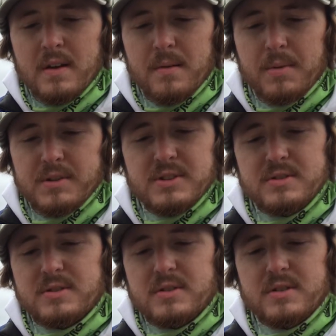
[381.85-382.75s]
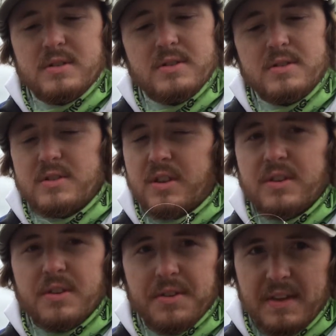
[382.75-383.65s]
but just
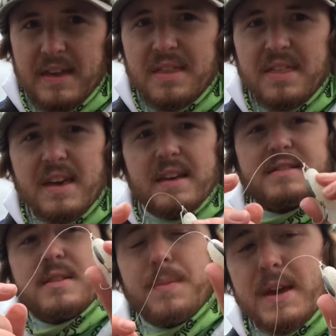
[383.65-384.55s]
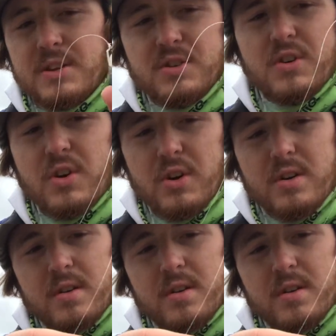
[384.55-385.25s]
the key thing is to make sure